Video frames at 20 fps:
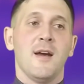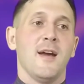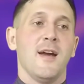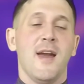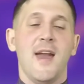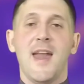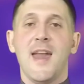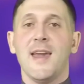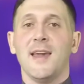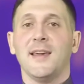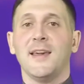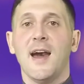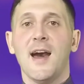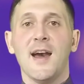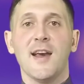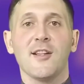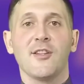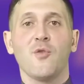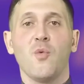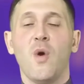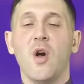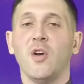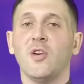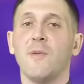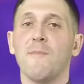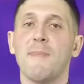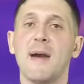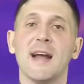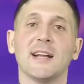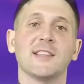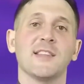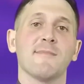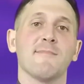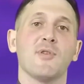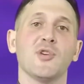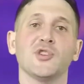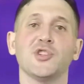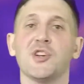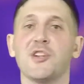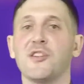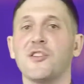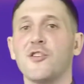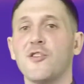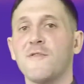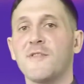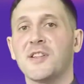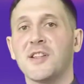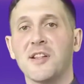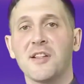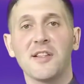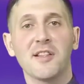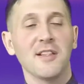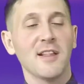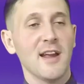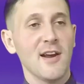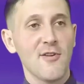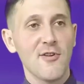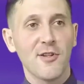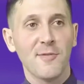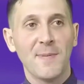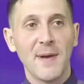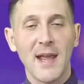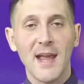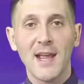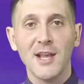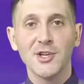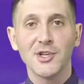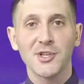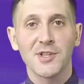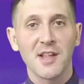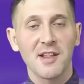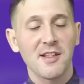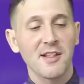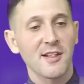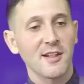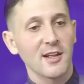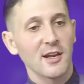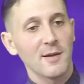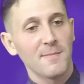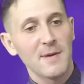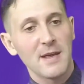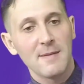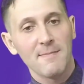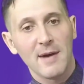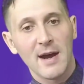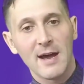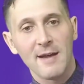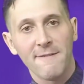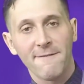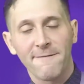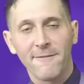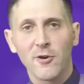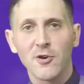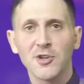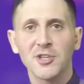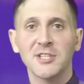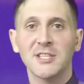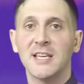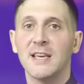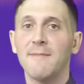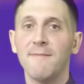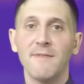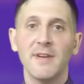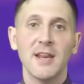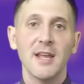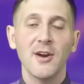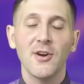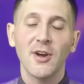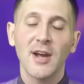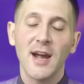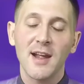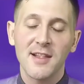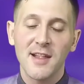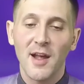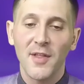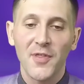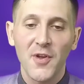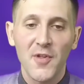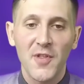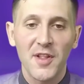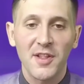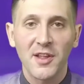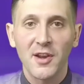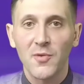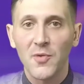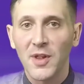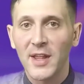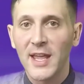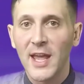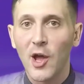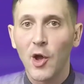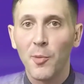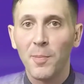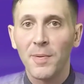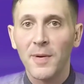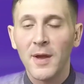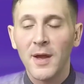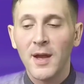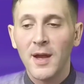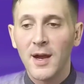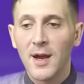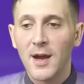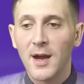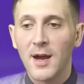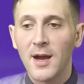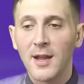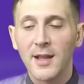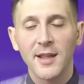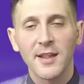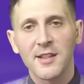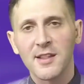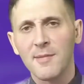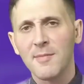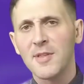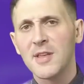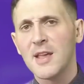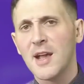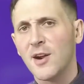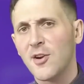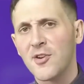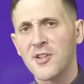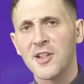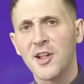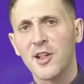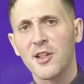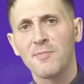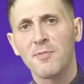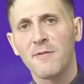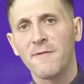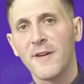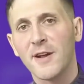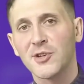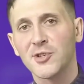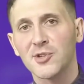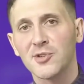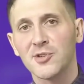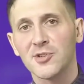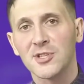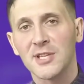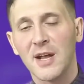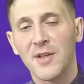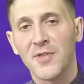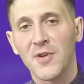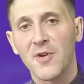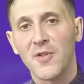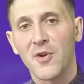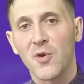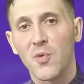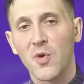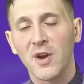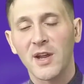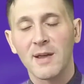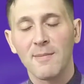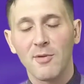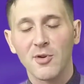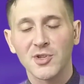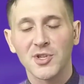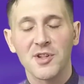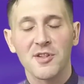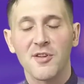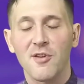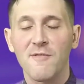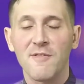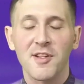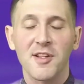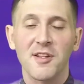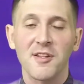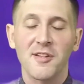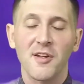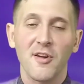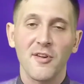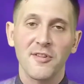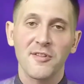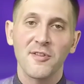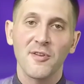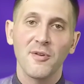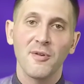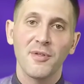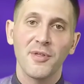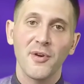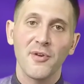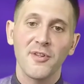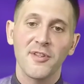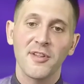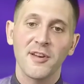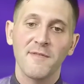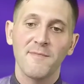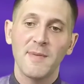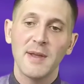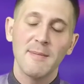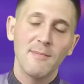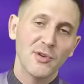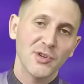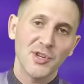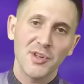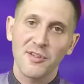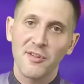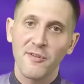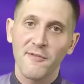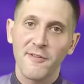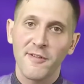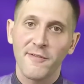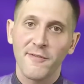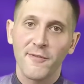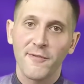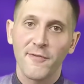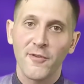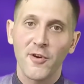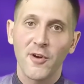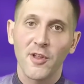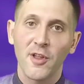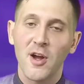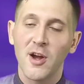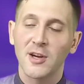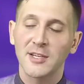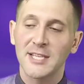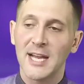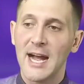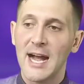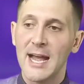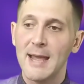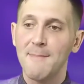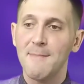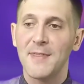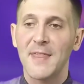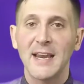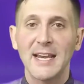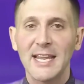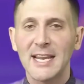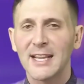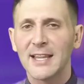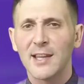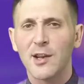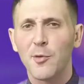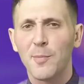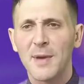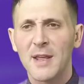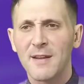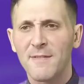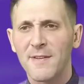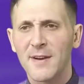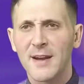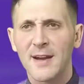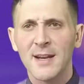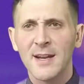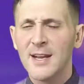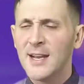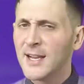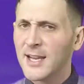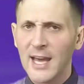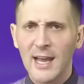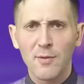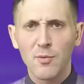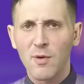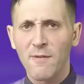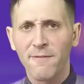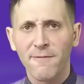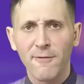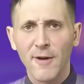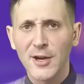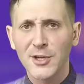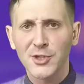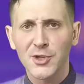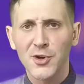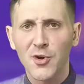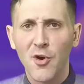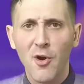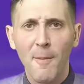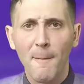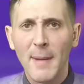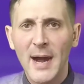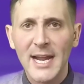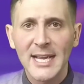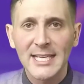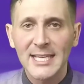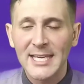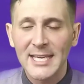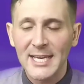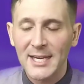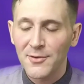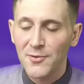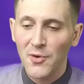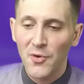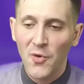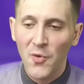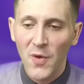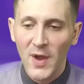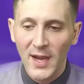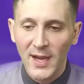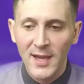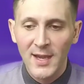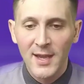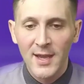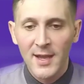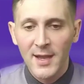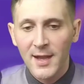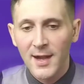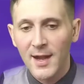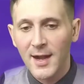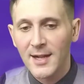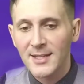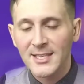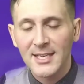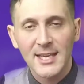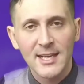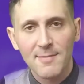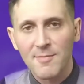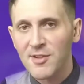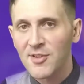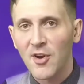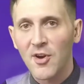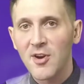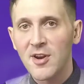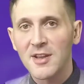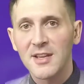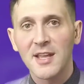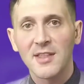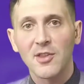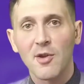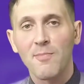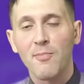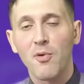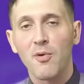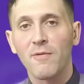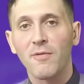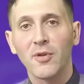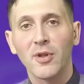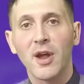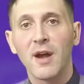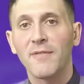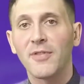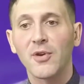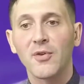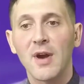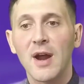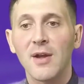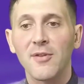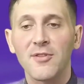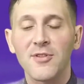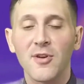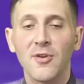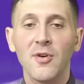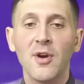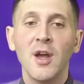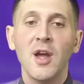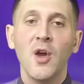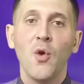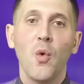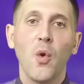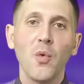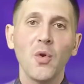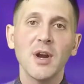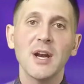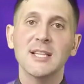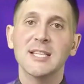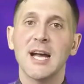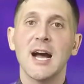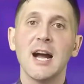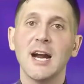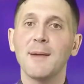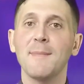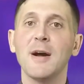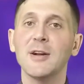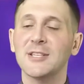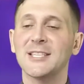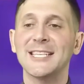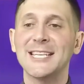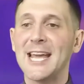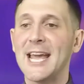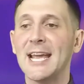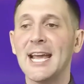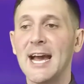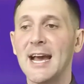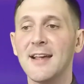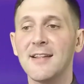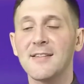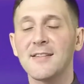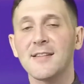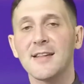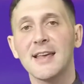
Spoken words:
Hey guys, welcome back to the Merchant Services Slayers page. This is going to be my first tip video, guys, out there that's going to really help some of the younger sales professionals out there that are working in merchant services, also those that have been in merchant services for a long time, but they need a little bit of a kind of refresher or a mind kick real quick to get them started and get their portfolio off the ground. So what we're going to talk about today, guys,